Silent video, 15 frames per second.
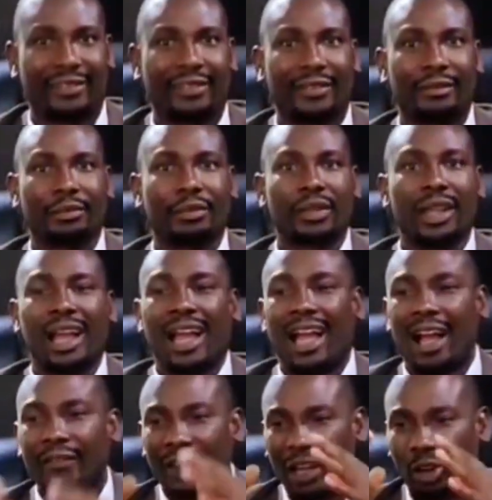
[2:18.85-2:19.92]
I
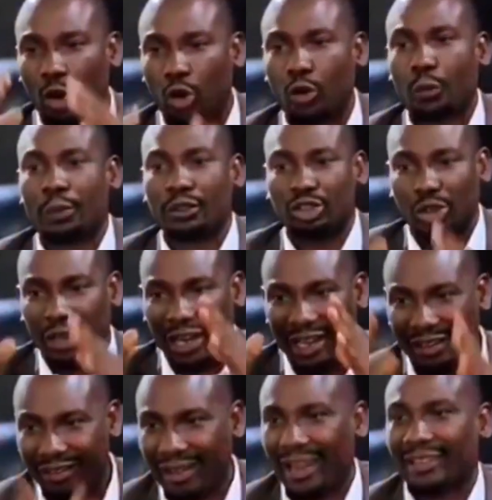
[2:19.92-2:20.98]
have an occupational
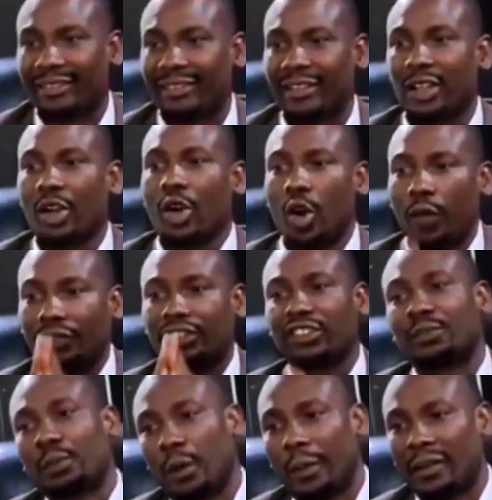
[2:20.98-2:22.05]
right of this
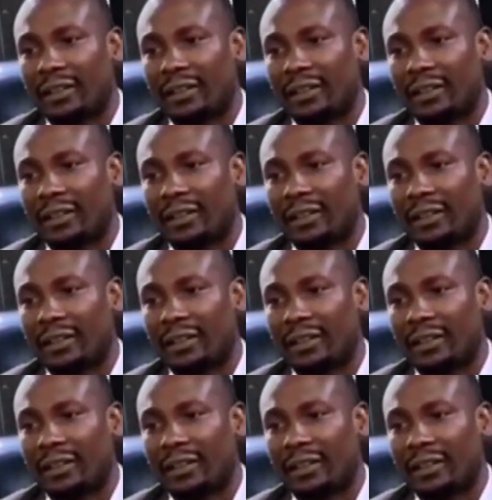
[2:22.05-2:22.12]
property.